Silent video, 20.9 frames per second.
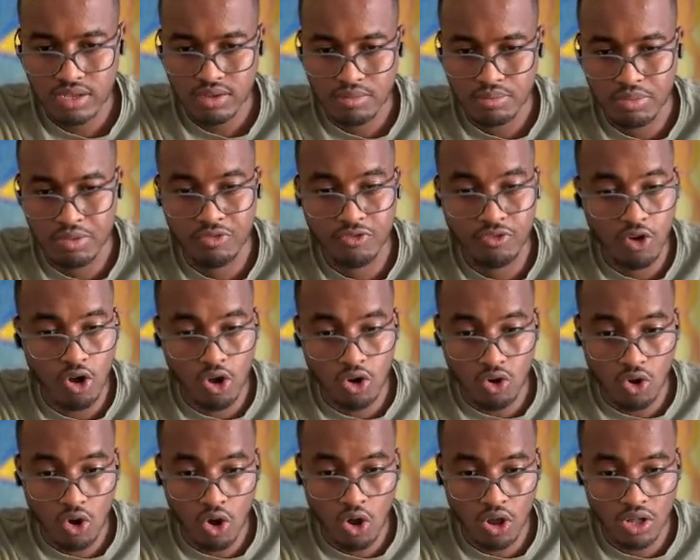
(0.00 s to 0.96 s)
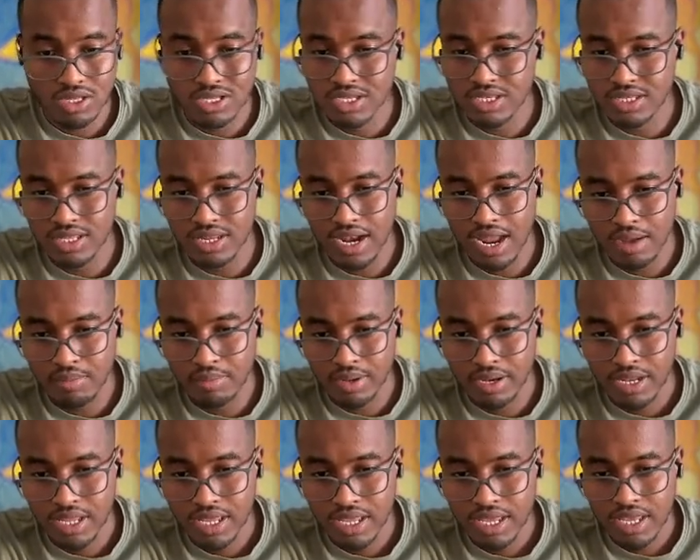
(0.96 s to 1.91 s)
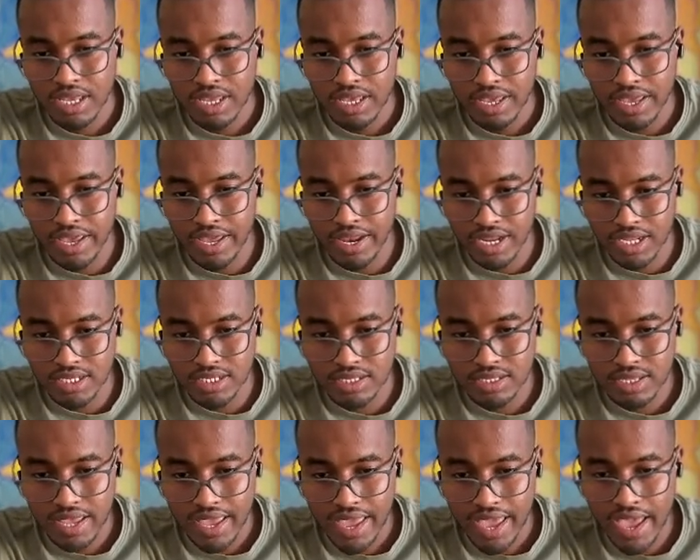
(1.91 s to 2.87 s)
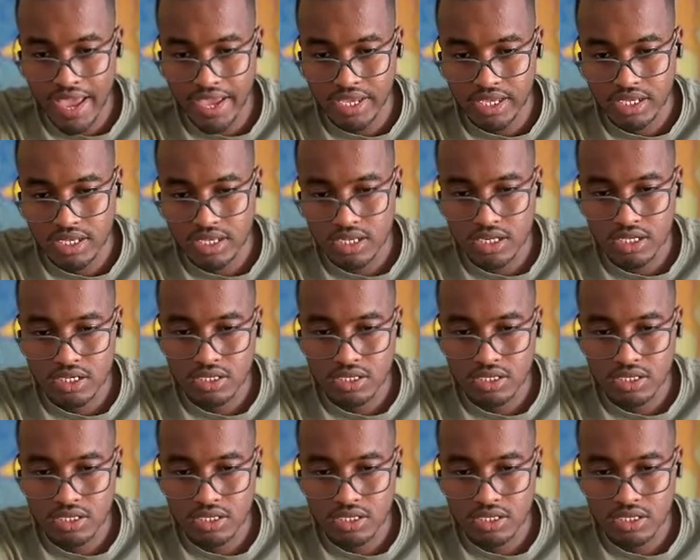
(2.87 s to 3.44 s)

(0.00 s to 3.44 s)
Before all this thing happen, it is, hey,